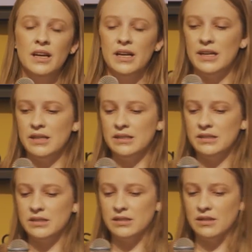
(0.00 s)

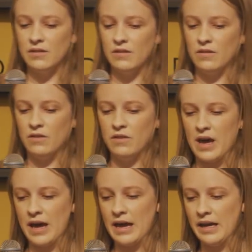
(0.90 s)
is
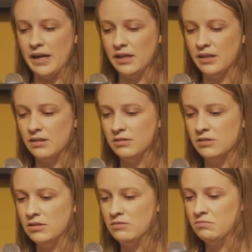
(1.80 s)
they
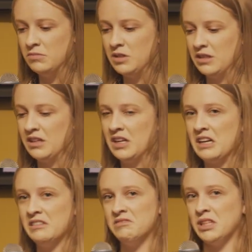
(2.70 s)
didn't
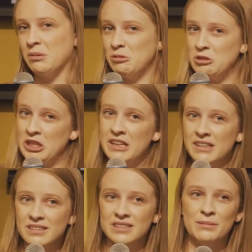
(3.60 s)
kind of double
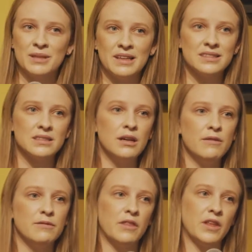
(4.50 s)
check some of that
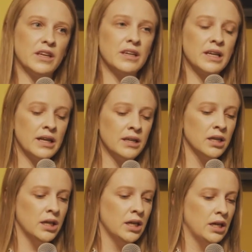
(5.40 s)
stuff and think again.
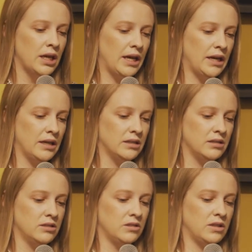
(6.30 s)

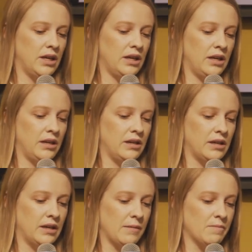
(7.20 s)
And
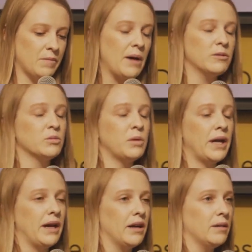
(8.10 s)
that was
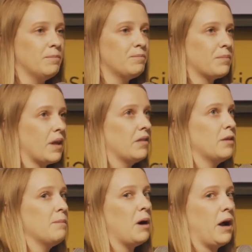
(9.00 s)
where
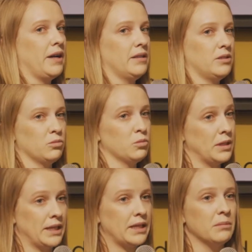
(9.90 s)
the bias
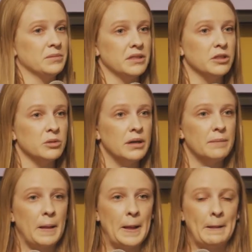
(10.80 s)
really comes into it.
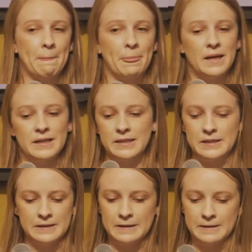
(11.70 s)
And as I
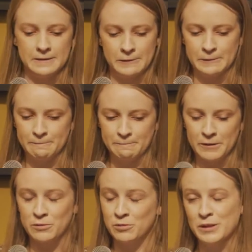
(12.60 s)
said, it's
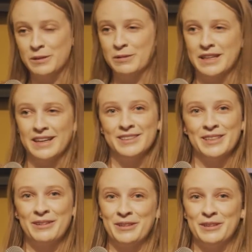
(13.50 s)
really, really hard to
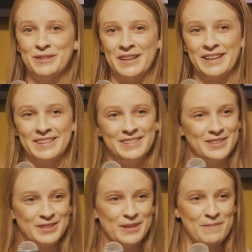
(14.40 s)
get rid of. I think
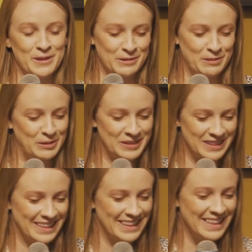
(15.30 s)
it's impossible.
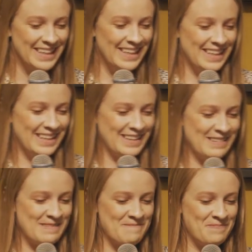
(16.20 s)
So
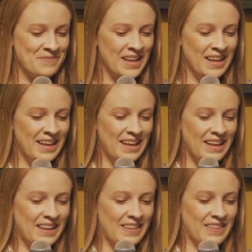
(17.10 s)

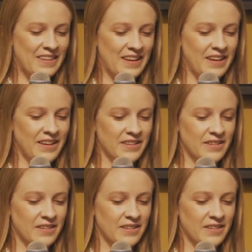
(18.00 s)
the